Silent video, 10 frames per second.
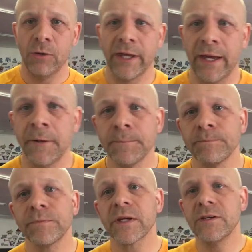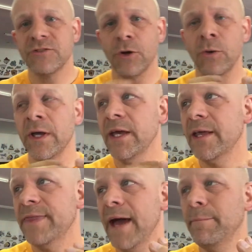Okay? So
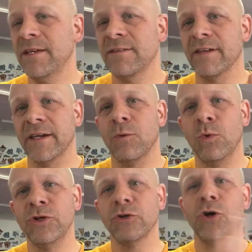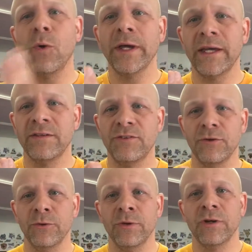that means like when you're going
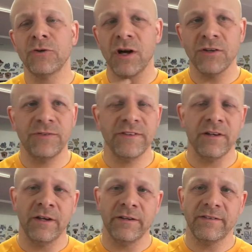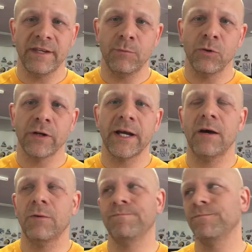into CrossFit's all in the same
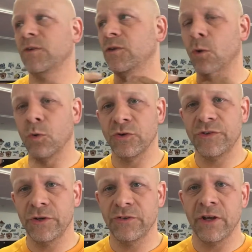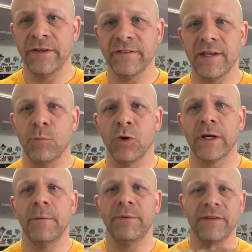workout, Orange Theory's all in the same
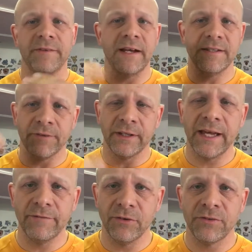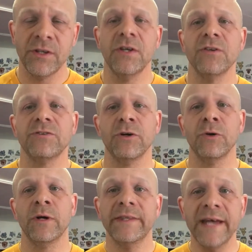workout, but they've got different levels.
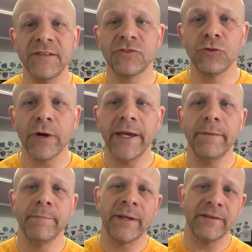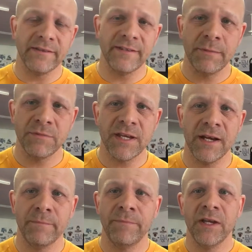So that's great, but at the same
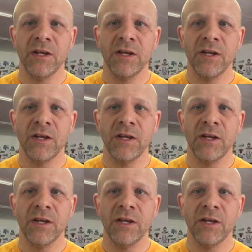time,